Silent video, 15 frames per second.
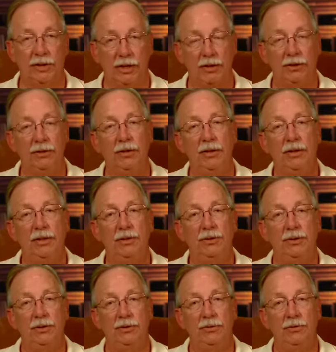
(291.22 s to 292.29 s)
letter
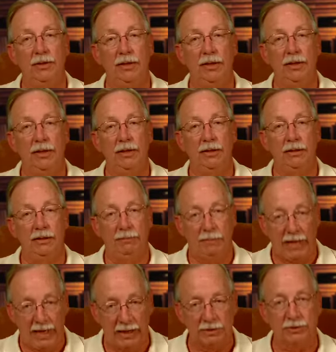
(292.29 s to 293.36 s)
to a
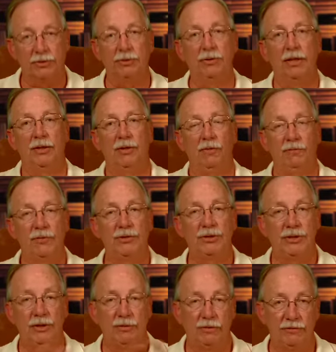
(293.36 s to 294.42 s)
pastor, an
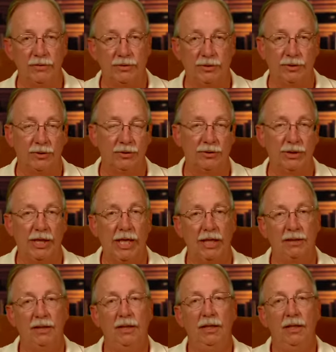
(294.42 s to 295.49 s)
overseer of the church
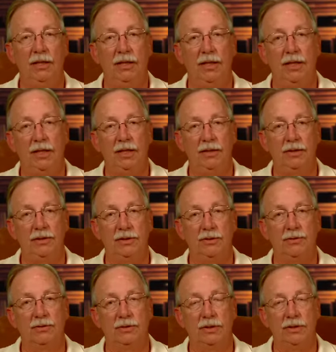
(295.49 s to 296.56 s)

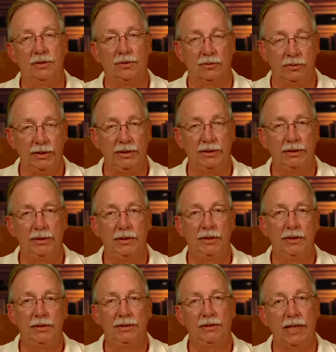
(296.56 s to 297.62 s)
in Crete,
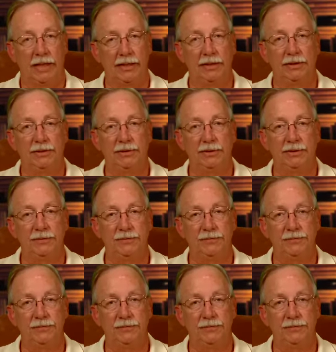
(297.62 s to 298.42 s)
Titus.